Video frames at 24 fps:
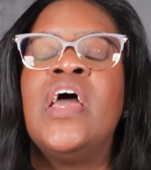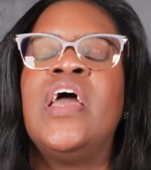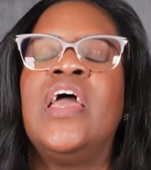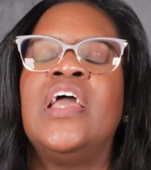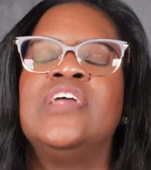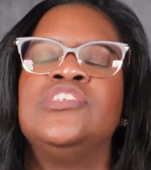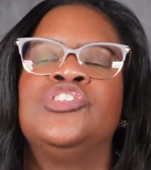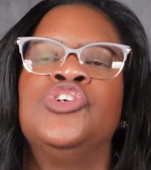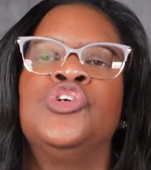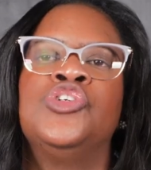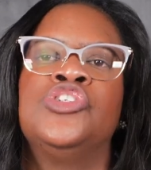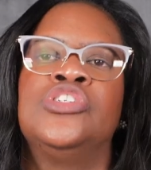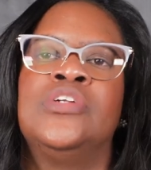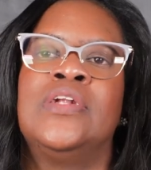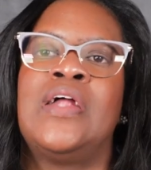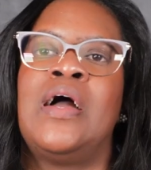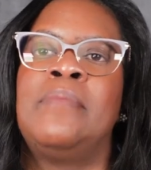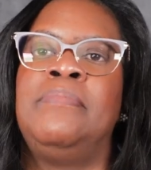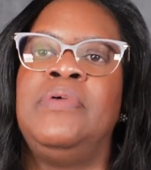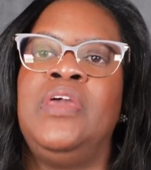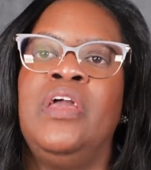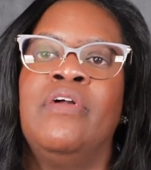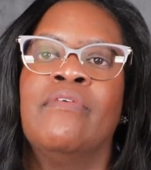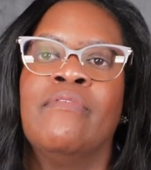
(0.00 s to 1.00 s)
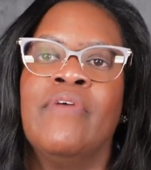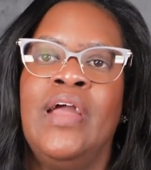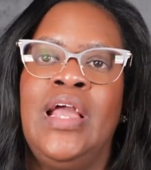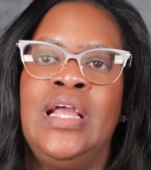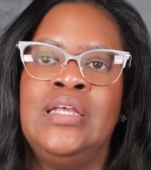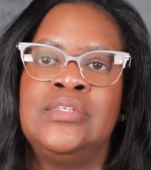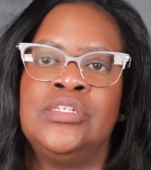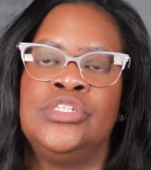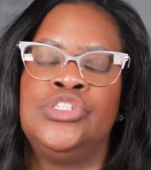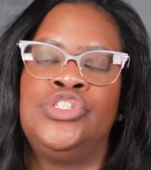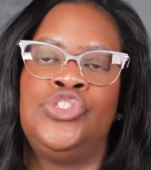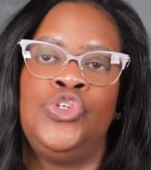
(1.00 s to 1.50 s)
and children are not being
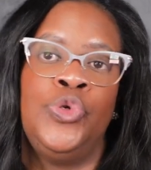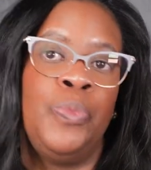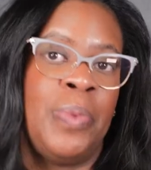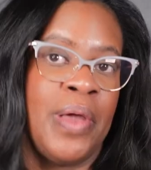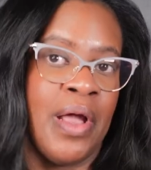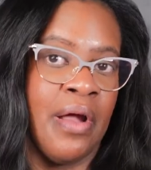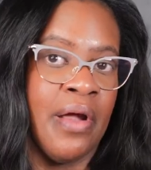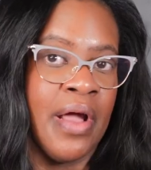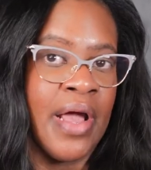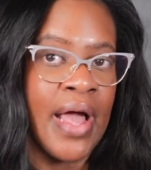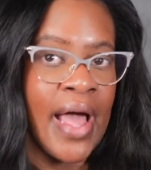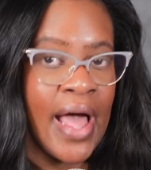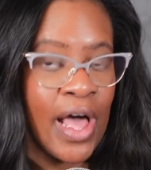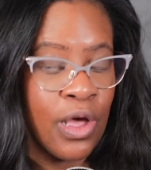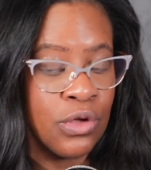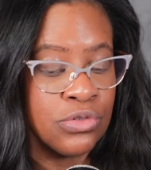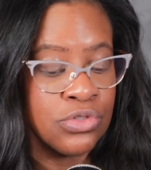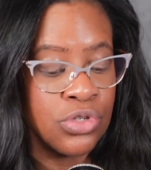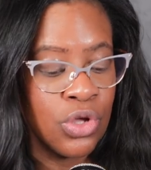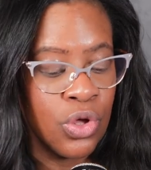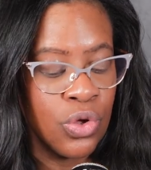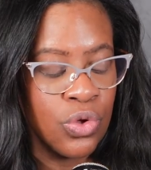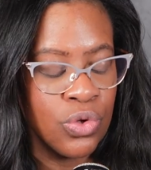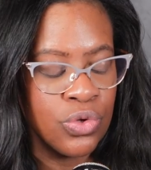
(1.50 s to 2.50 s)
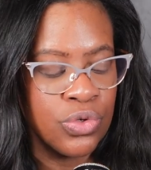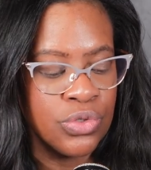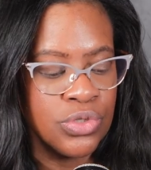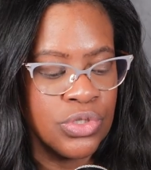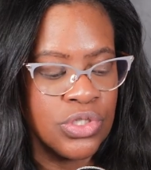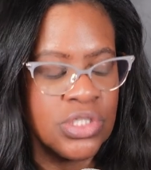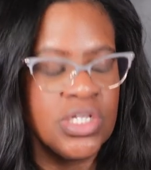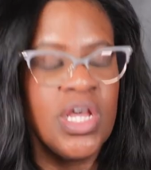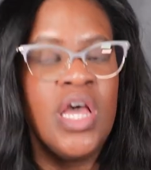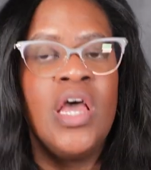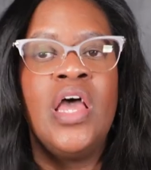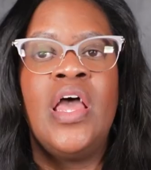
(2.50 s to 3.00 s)
raised in 2-parent
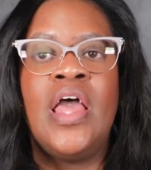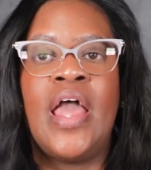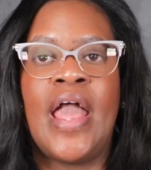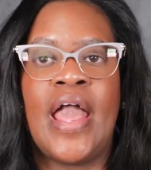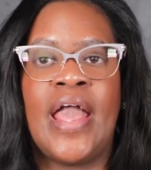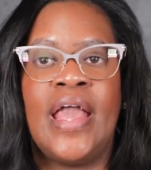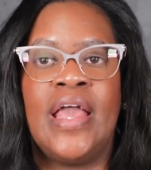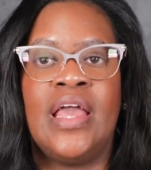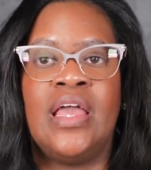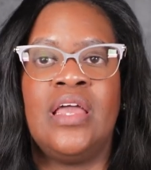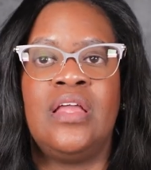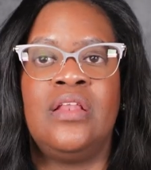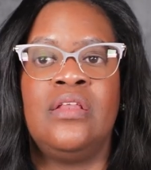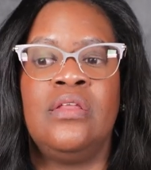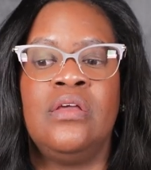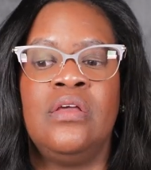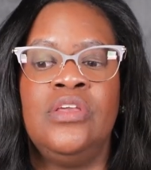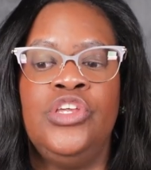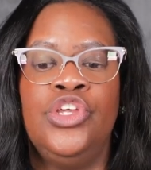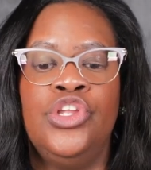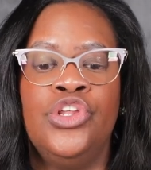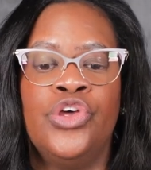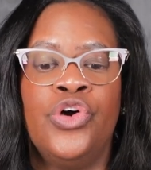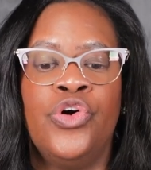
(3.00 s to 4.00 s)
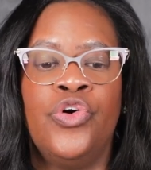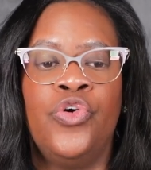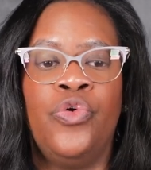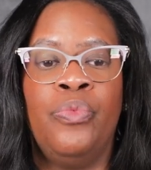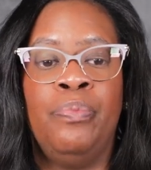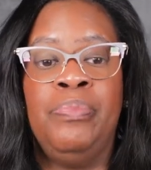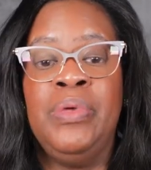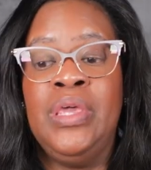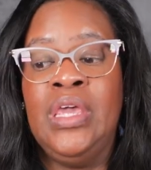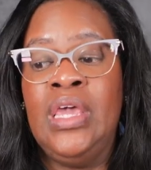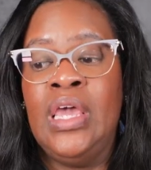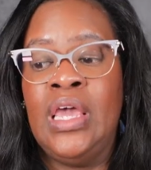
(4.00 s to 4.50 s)
households and, you know,
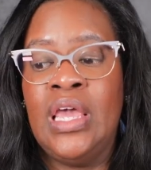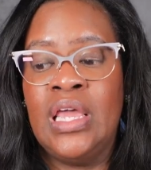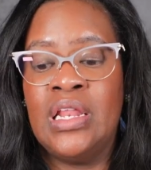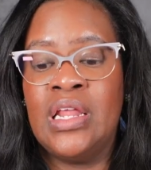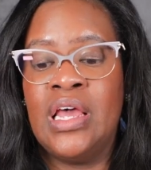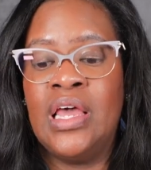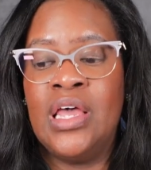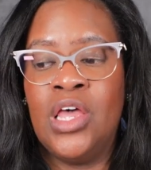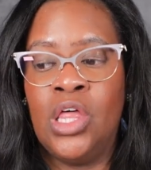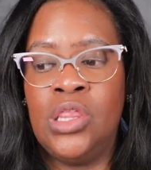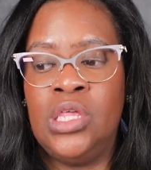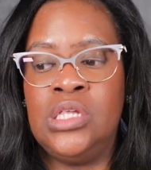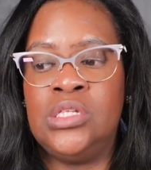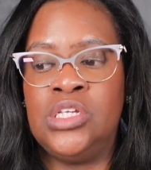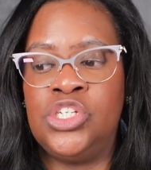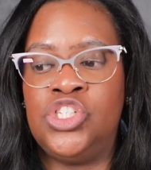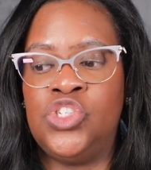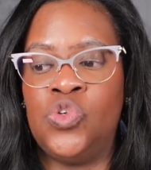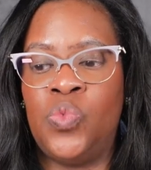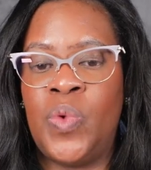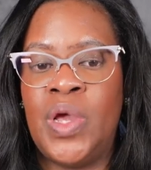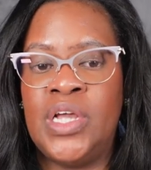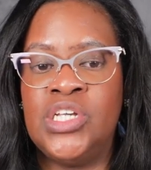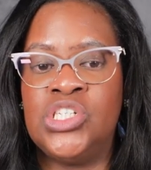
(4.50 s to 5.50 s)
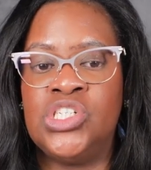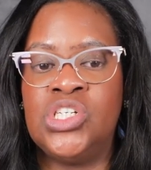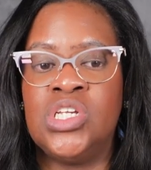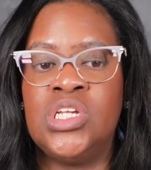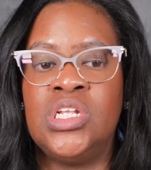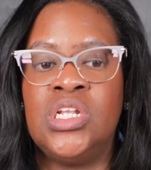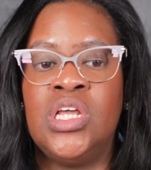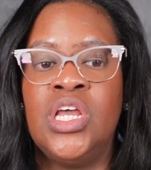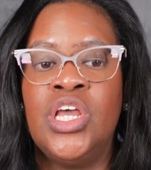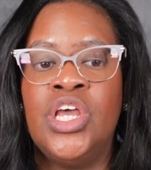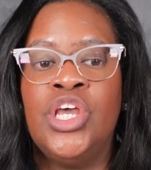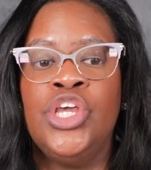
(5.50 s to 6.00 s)
being in a healthy
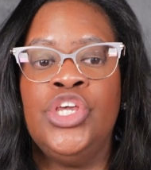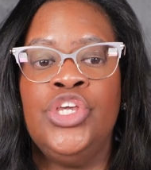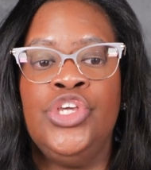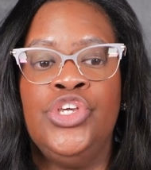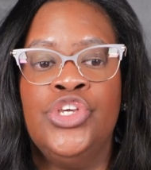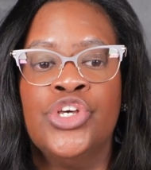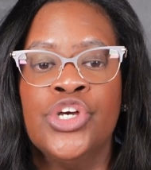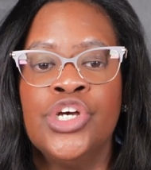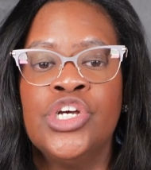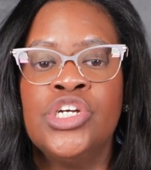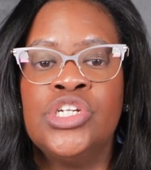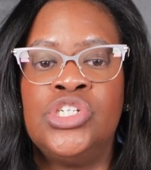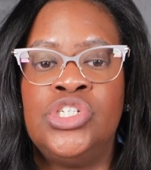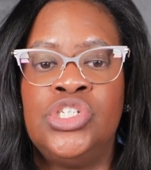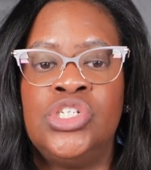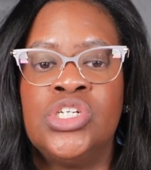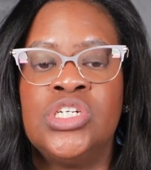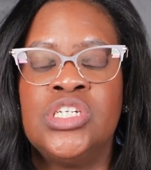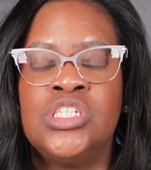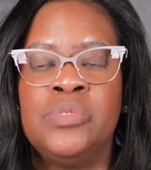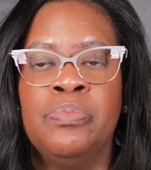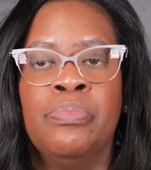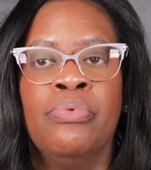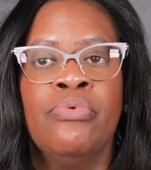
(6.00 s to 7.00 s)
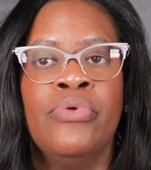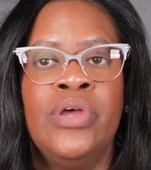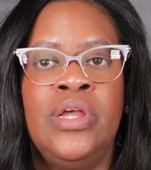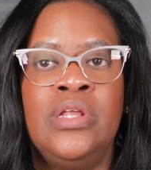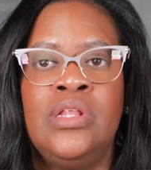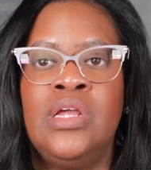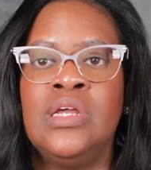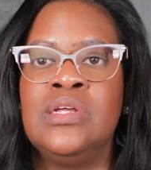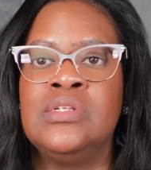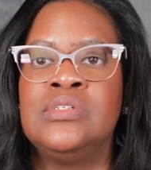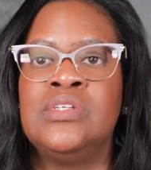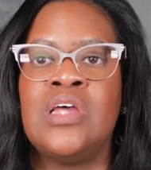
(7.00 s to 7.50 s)
situation, you're just
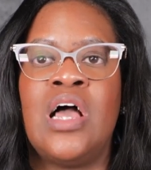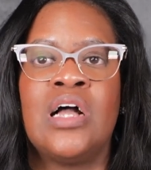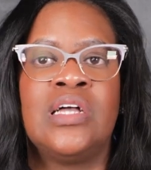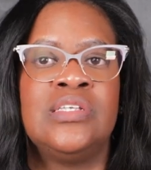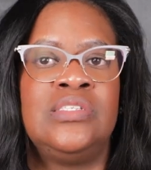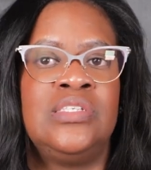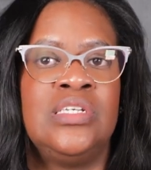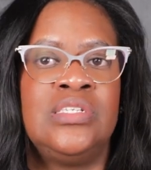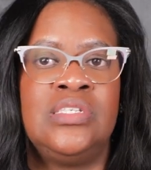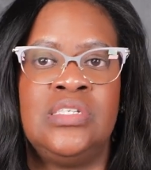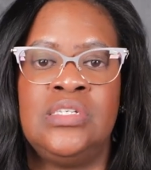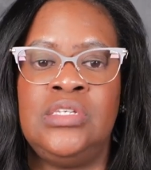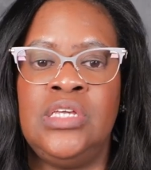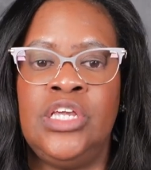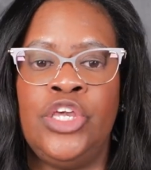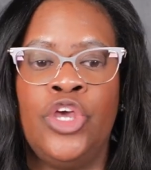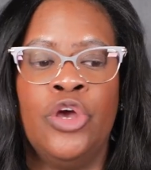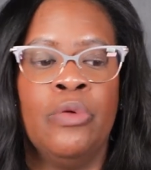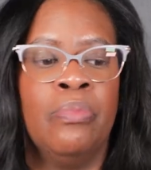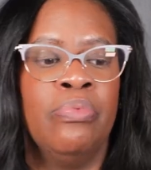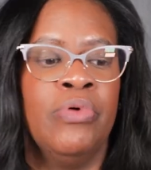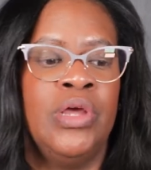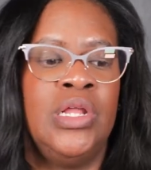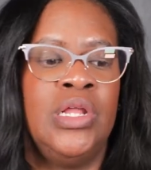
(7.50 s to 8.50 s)
breeding toxicity. You're